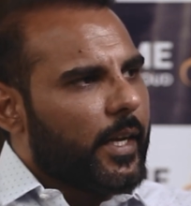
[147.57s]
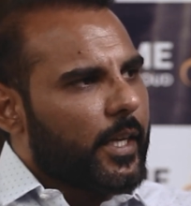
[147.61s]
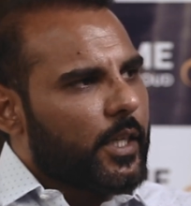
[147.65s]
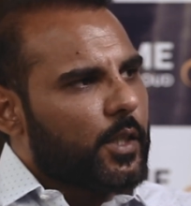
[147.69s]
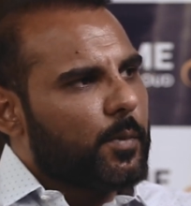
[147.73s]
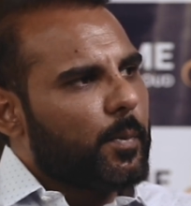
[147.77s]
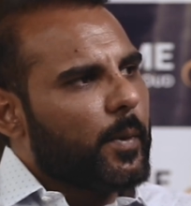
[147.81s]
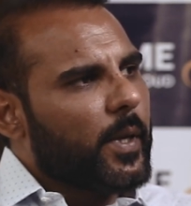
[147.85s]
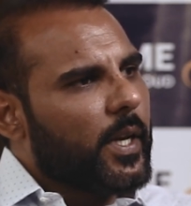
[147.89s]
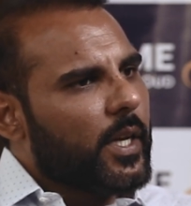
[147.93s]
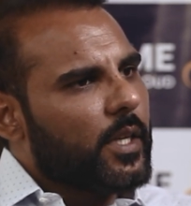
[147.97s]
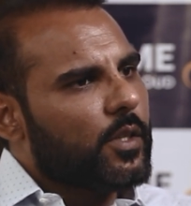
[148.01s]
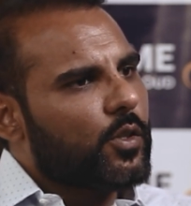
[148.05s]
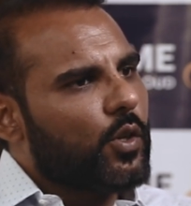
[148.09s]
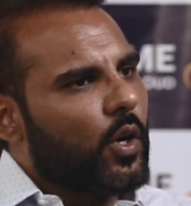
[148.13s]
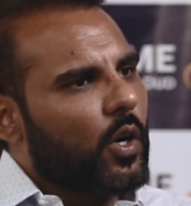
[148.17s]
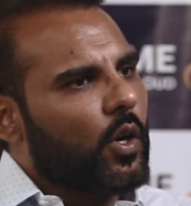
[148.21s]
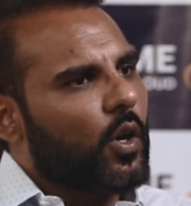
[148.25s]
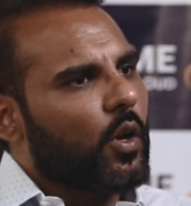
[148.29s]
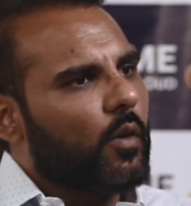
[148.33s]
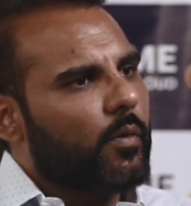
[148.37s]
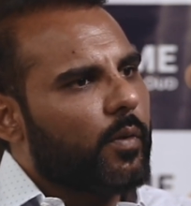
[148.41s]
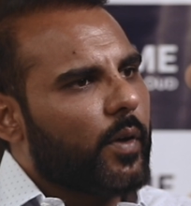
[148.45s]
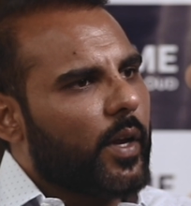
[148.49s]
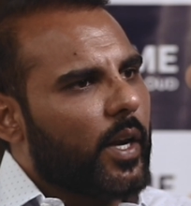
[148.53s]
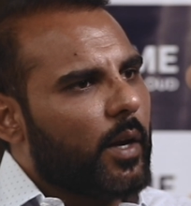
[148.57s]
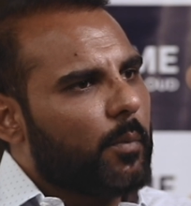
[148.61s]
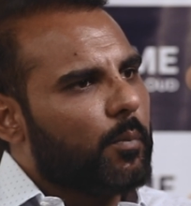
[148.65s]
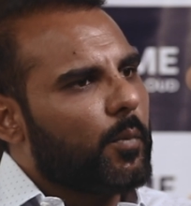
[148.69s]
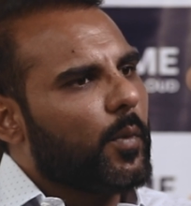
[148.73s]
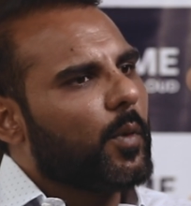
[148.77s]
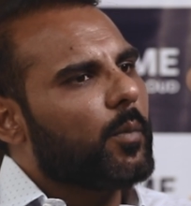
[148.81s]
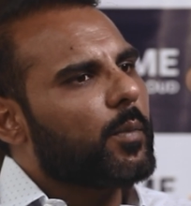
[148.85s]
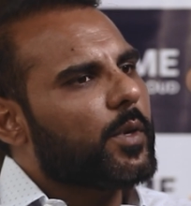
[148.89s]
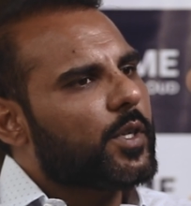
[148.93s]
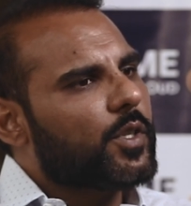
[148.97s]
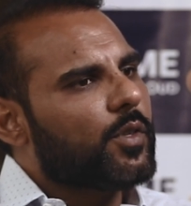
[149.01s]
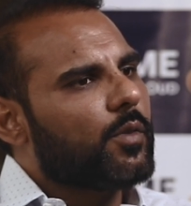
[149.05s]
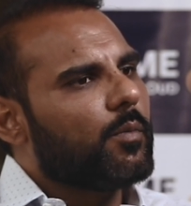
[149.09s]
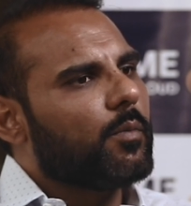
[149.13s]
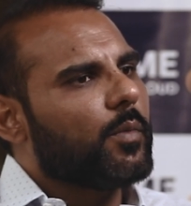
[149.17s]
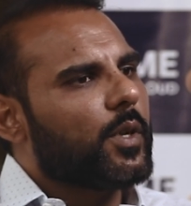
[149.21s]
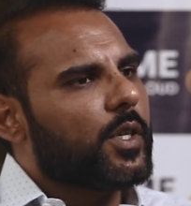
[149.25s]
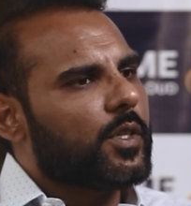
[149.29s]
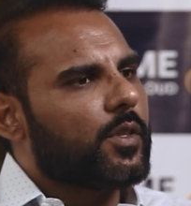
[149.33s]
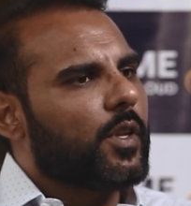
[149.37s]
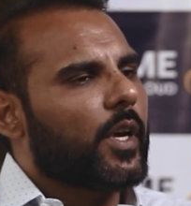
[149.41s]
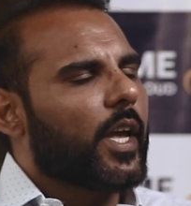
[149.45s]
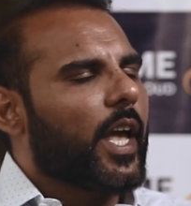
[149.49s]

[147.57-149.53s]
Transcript: experience sort of helped me bridge